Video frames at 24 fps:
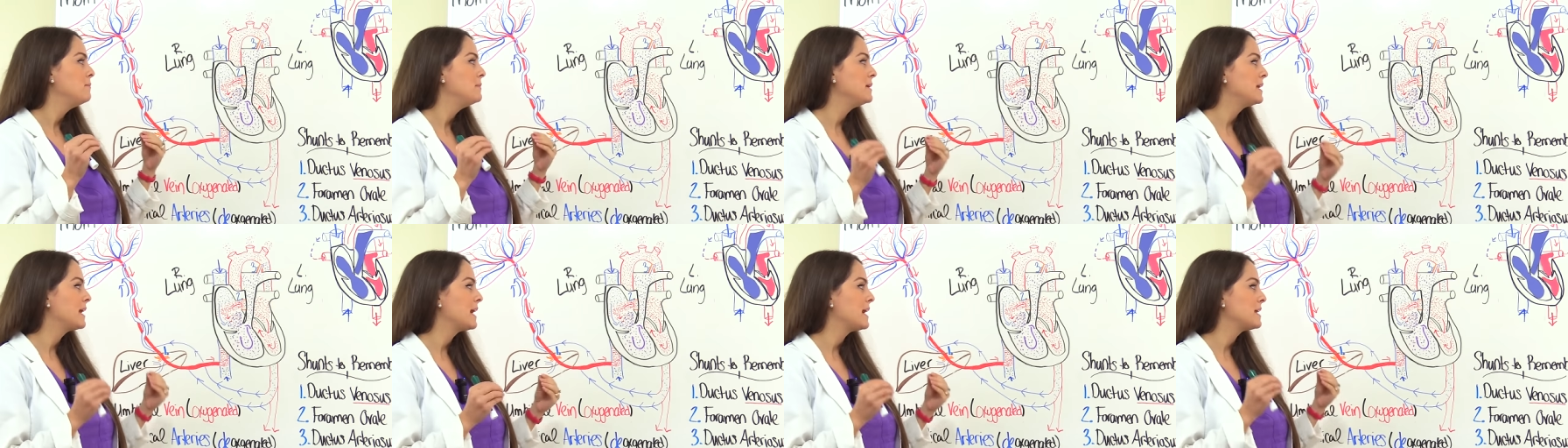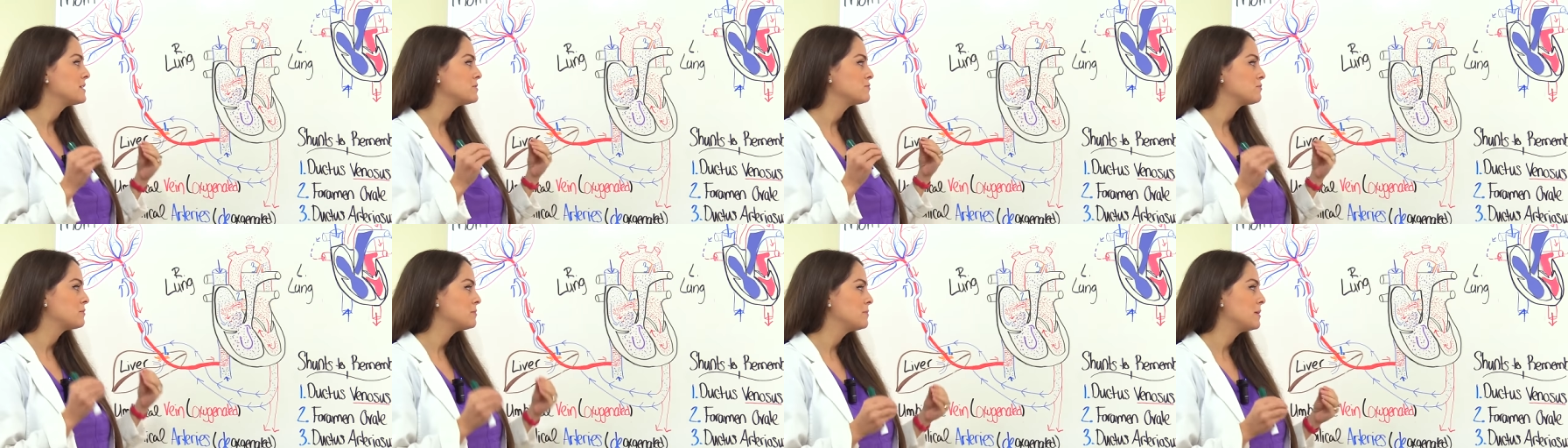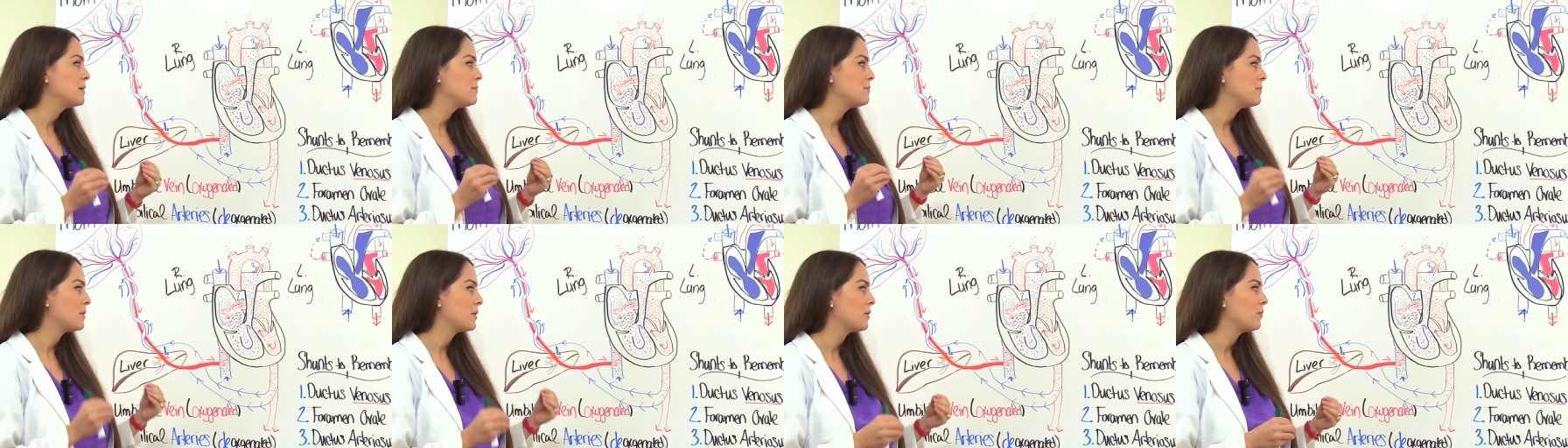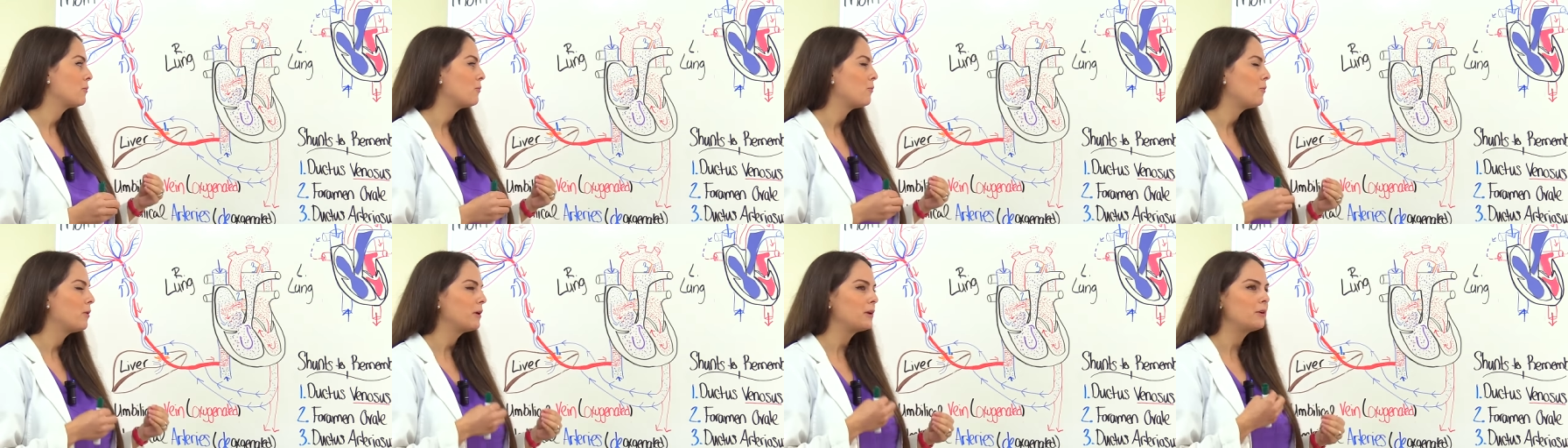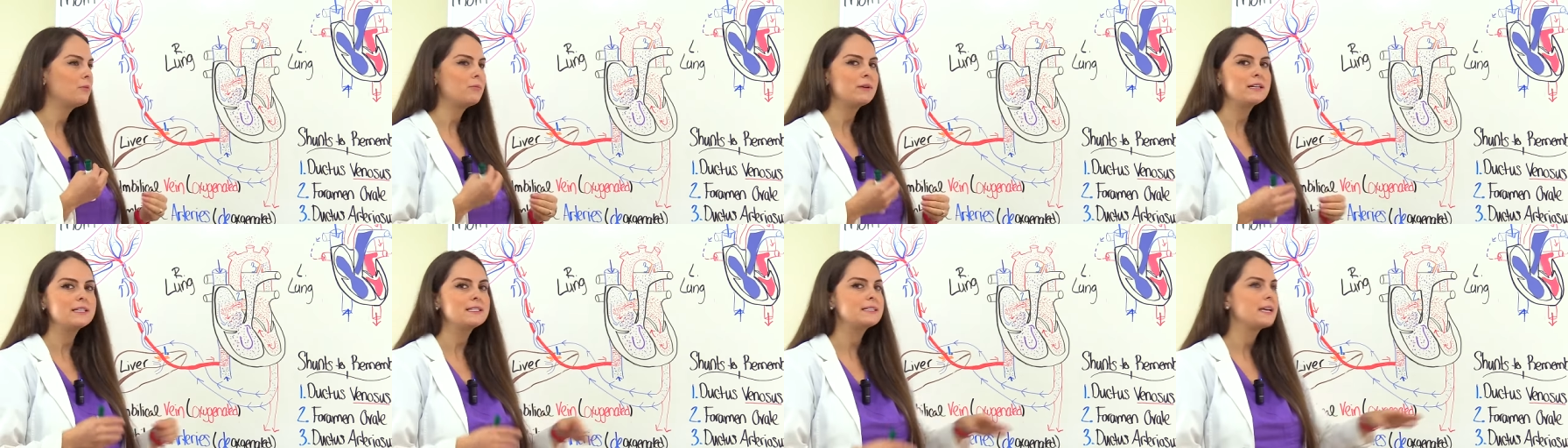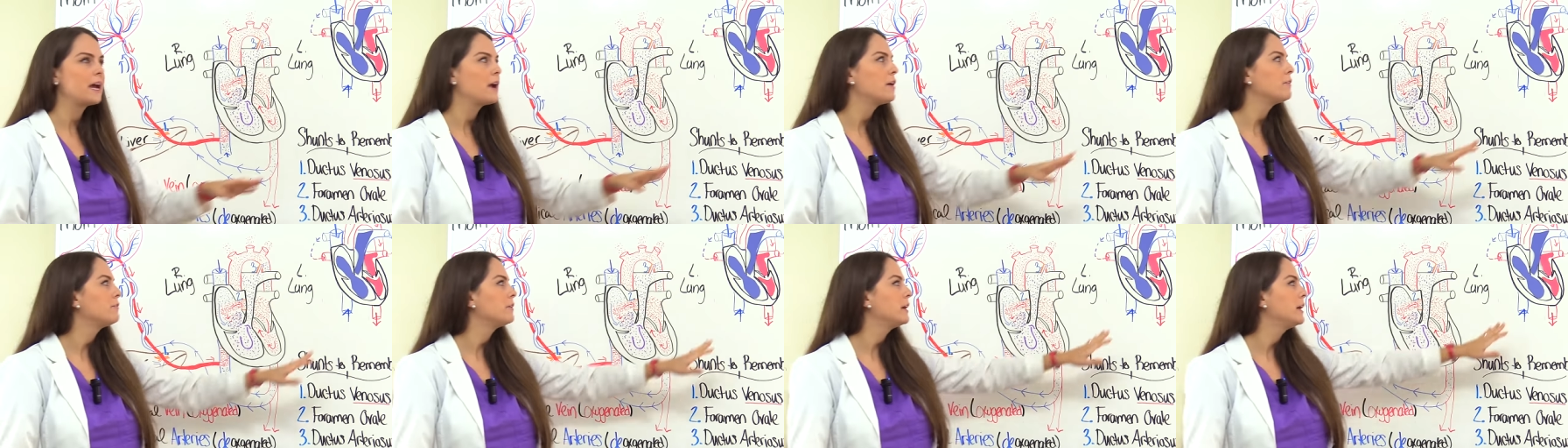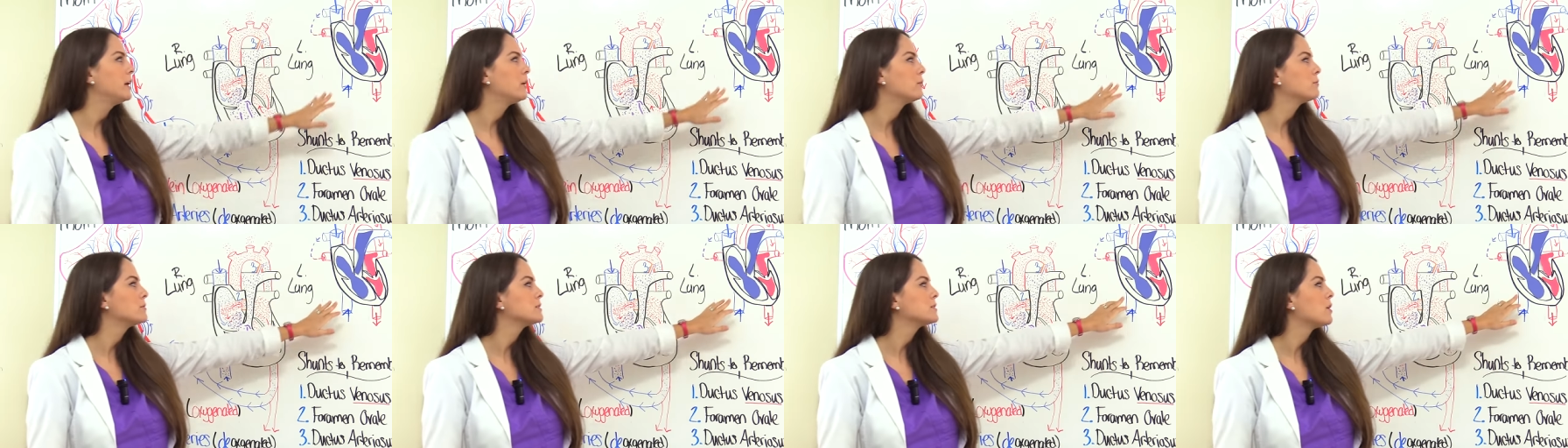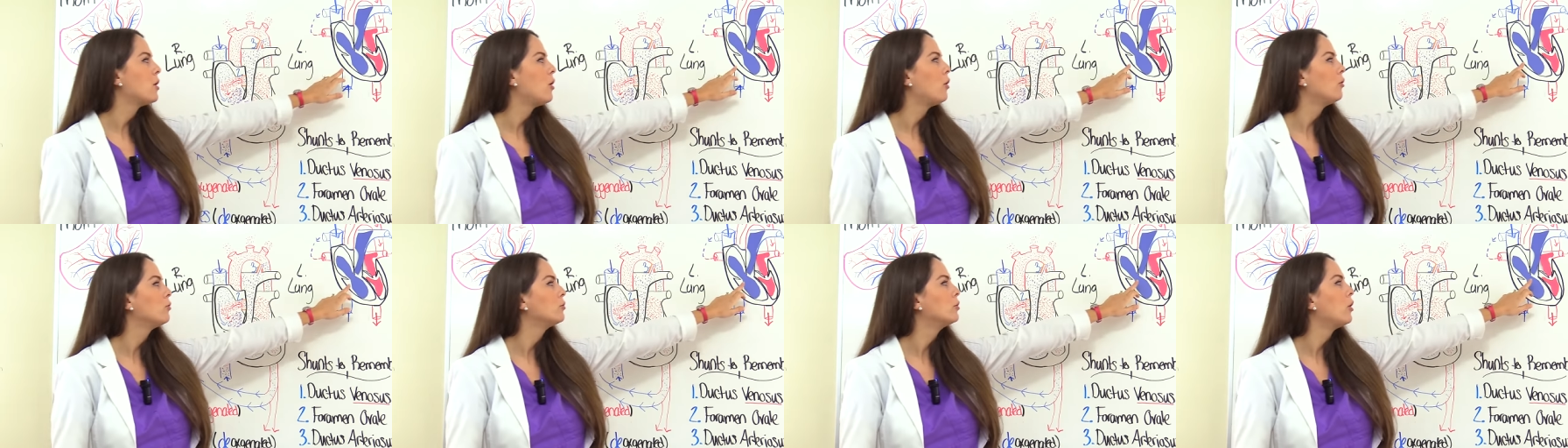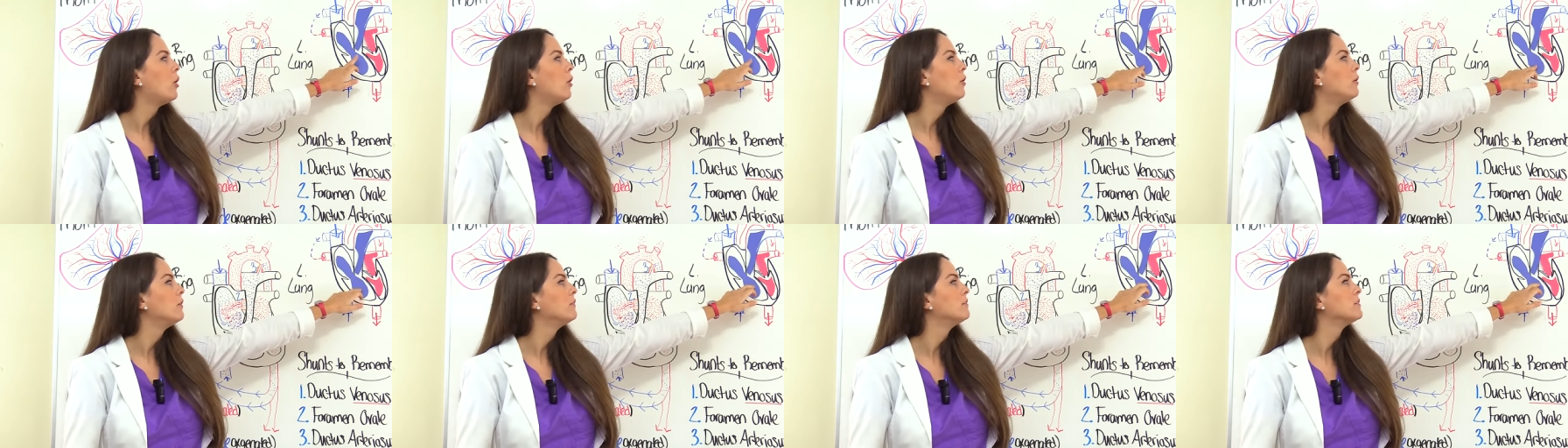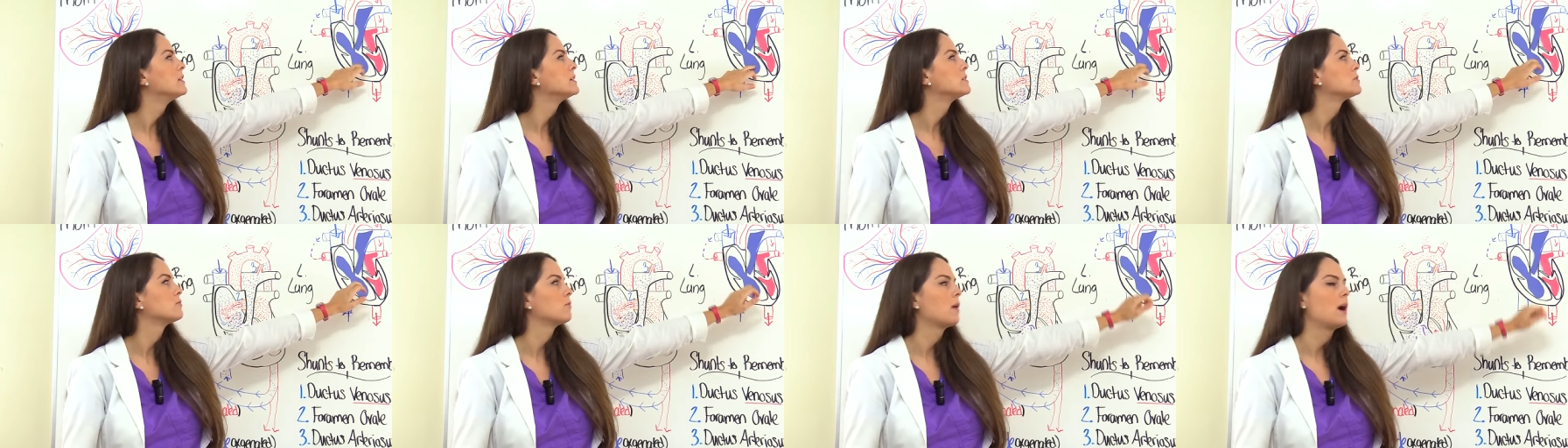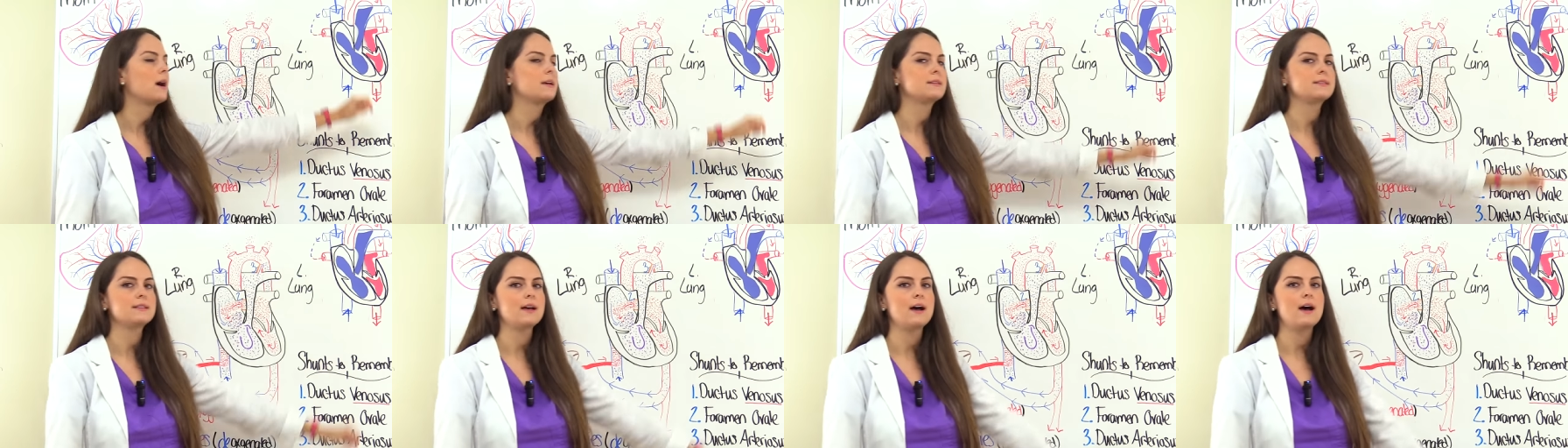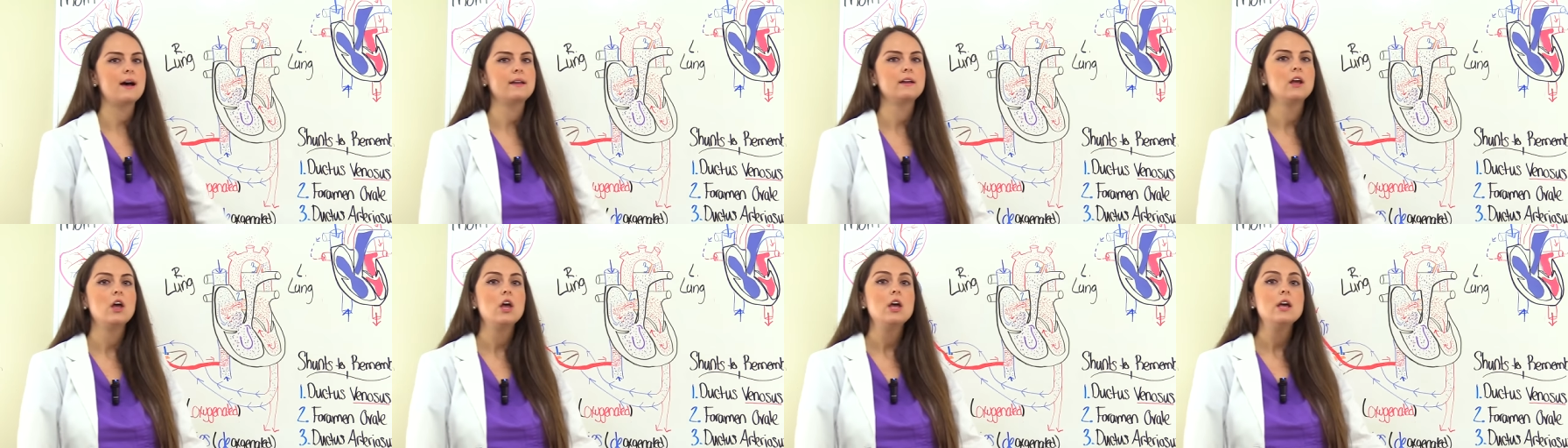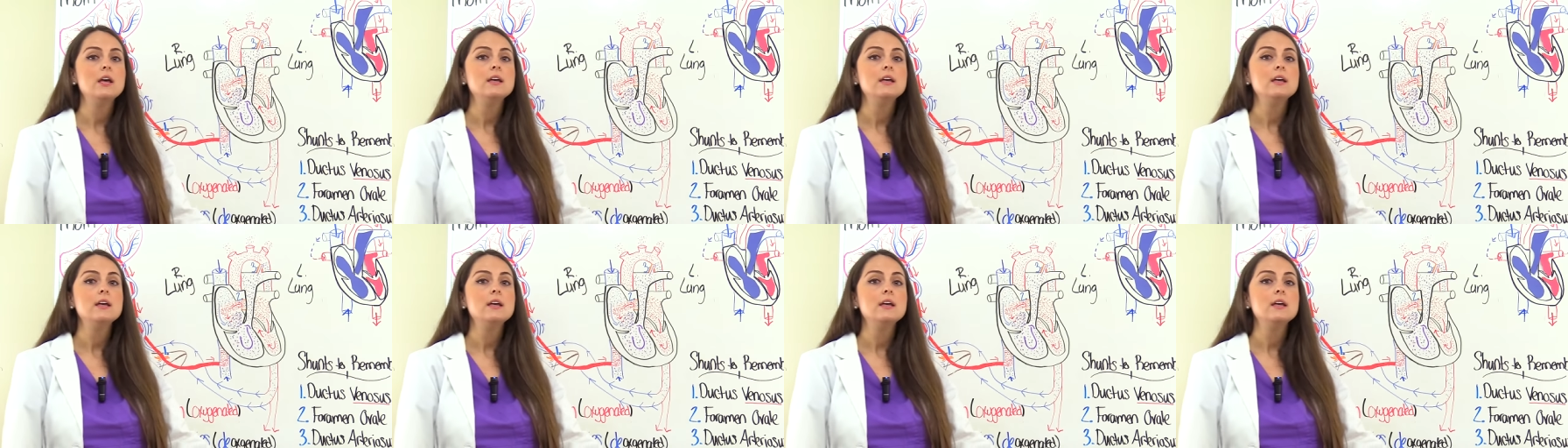Because remember, what did we say over here was the whole goal of this right side?